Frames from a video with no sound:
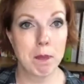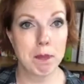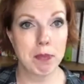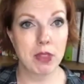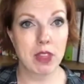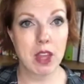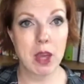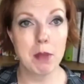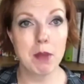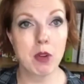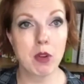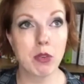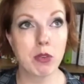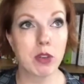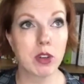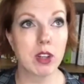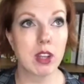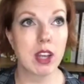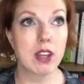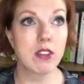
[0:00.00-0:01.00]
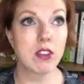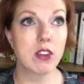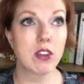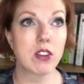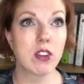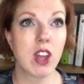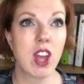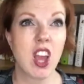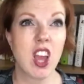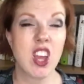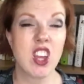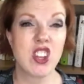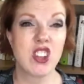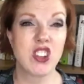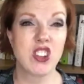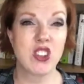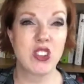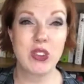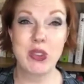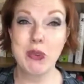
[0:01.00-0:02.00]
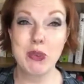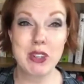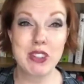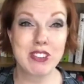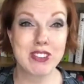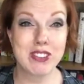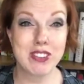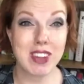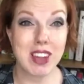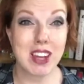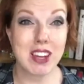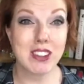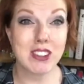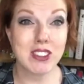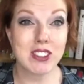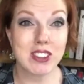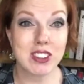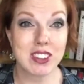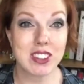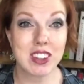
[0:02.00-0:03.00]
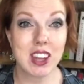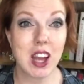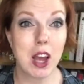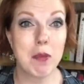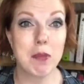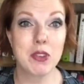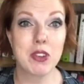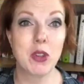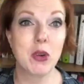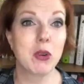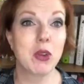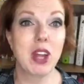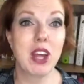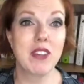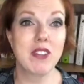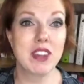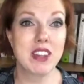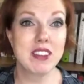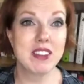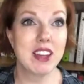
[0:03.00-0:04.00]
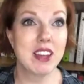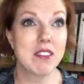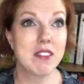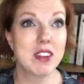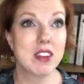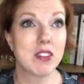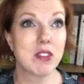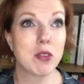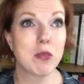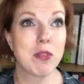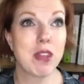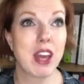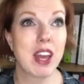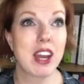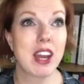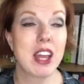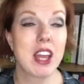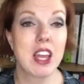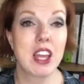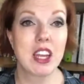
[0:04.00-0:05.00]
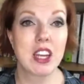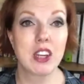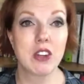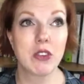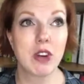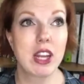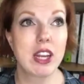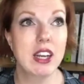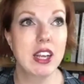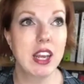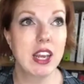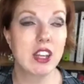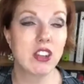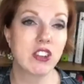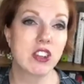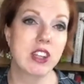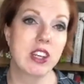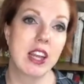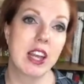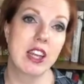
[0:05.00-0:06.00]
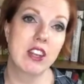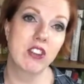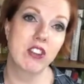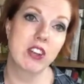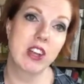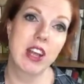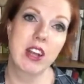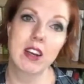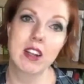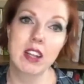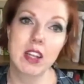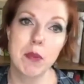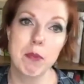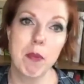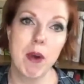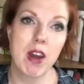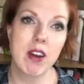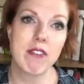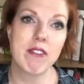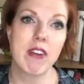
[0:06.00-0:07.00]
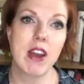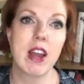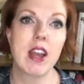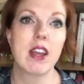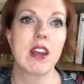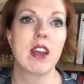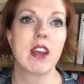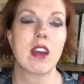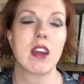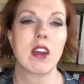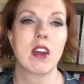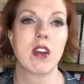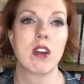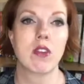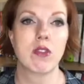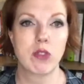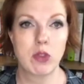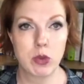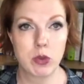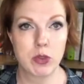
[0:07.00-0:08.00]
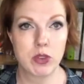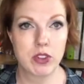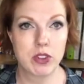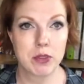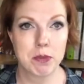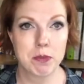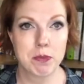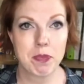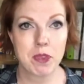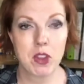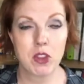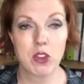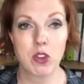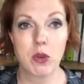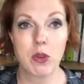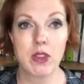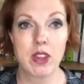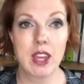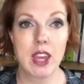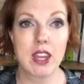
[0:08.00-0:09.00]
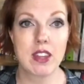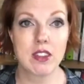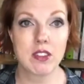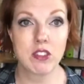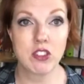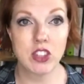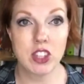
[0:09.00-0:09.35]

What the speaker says: chemical fertilizers, sewage sludge. I'm so glad they saved us from that. Irradiation and genetically modified foods. So in the case of